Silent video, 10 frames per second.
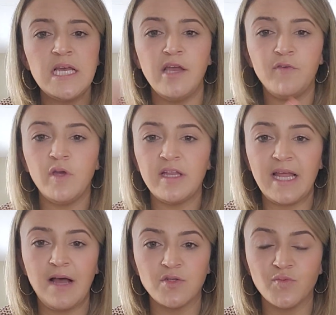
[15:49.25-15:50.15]
If you can get
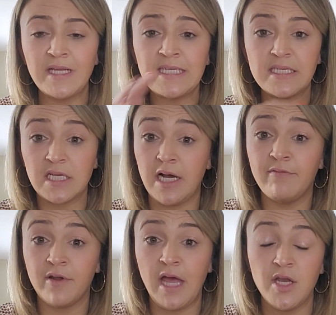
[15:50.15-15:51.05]
that house rented to
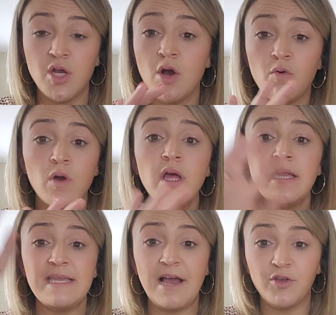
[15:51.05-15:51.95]
cover that note,
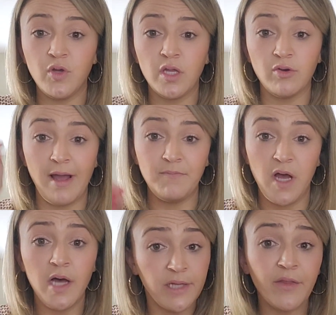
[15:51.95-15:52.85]
now you can grab
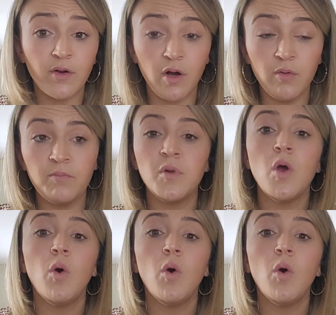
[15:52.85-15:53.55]
another home.